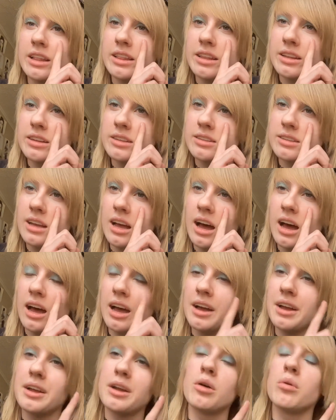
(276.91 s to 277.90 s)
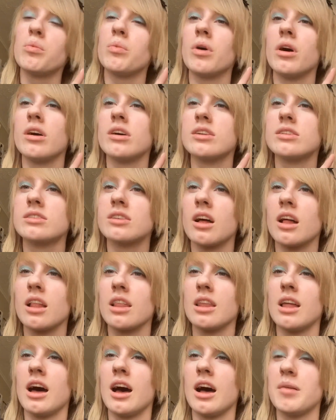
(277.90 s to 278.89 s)
this eye was a
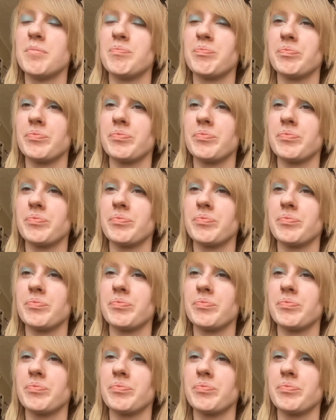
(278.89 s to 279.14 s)
lot